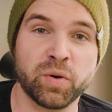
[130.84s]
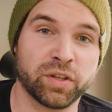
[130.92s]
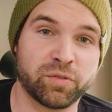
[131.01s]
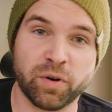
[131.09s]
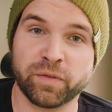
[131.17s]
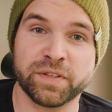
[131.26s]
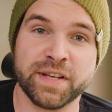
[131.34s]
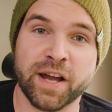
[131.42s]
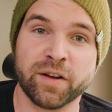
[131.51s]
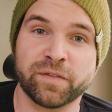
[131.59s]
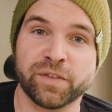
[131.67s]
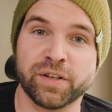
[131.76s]
a drone
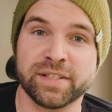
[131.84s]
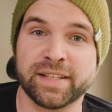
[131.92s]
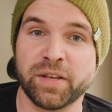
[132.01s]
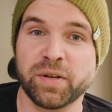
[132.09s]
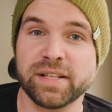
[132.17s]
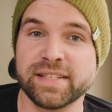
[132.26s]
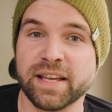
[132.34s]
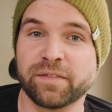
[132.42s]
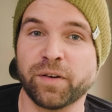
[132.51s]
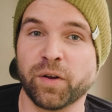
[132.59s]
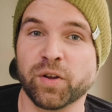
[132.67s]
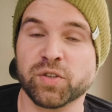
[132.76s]
photographer, is that you can take
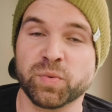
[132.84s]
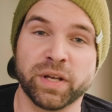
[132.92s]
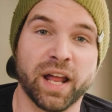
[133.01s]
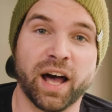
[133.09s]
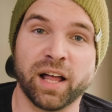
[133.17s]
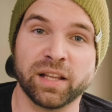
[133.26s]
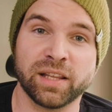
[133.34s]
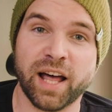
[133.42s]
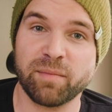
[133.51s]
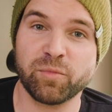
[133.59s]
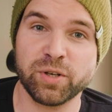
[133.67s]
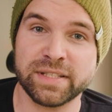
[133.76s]
photos with a
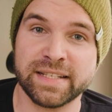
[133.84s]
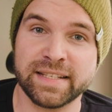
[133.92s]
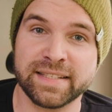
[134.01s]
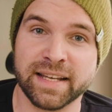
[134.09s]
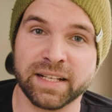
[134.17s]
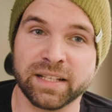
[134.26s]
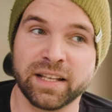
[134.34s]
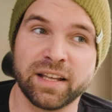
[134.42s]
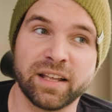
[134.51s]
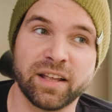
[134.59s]
lot more detail,